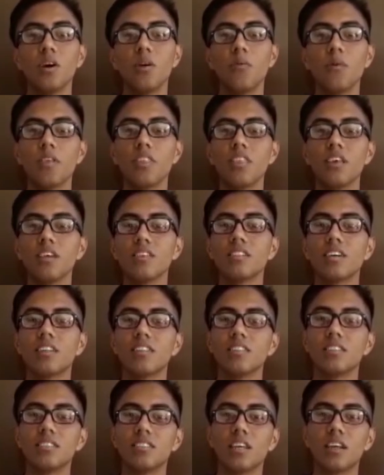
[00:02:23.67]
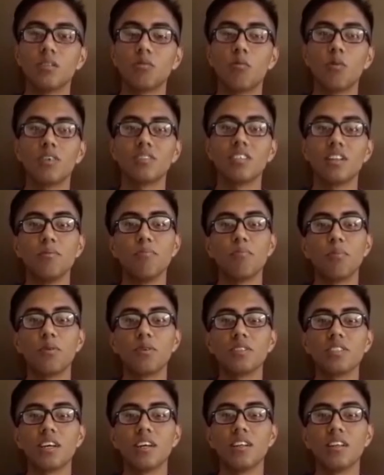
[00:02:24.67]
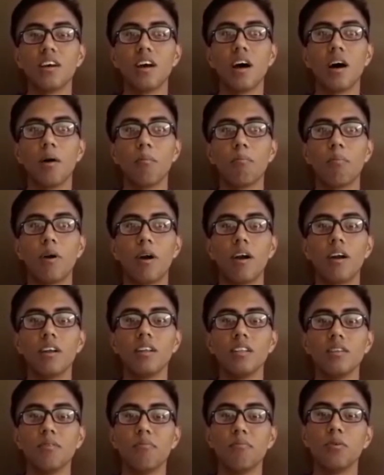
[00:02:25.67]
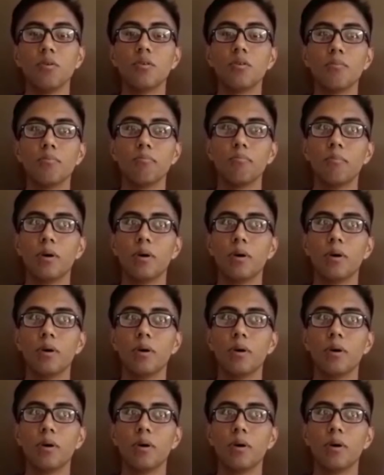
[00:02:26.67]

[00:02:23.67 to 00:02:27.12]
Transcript: We think that that was an important part in the book,